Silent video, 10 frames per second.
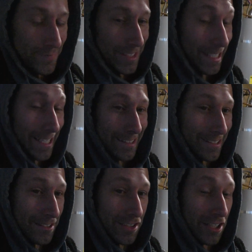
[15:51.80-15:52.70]
yeah,
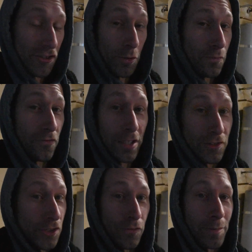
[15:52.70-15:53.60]
let's
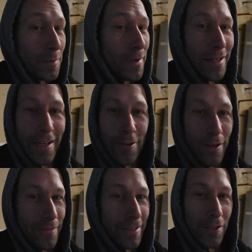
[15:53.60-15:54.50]
just rip the Band-Aid
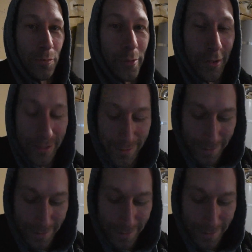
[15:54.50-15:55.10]
off at this point.